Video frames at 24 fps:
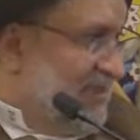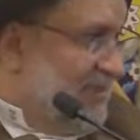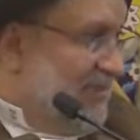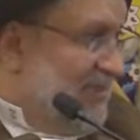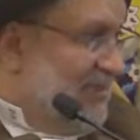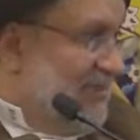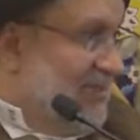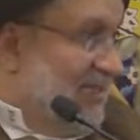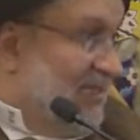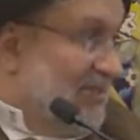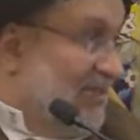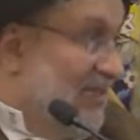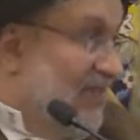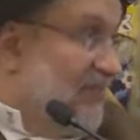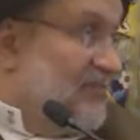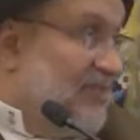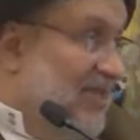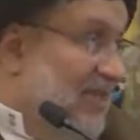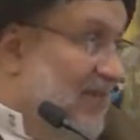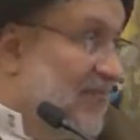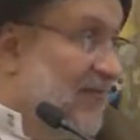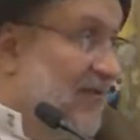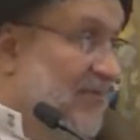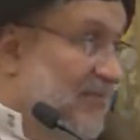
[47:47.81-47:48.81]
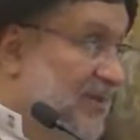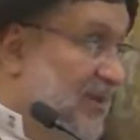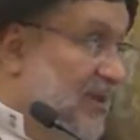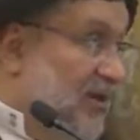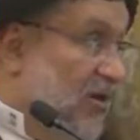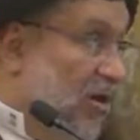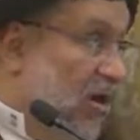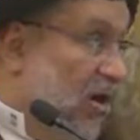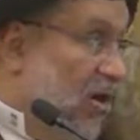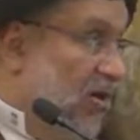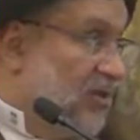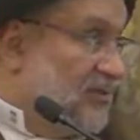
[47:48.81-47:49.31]
that if there will be
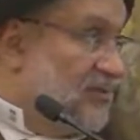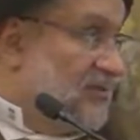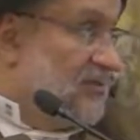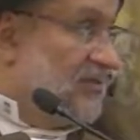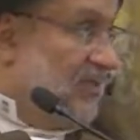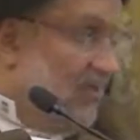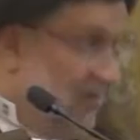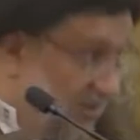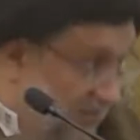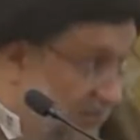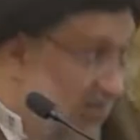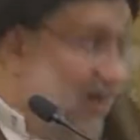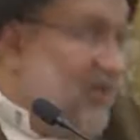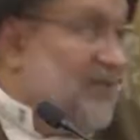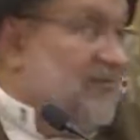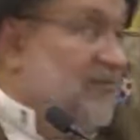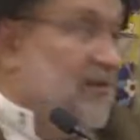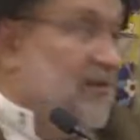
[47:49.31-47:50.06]
cause, effect will be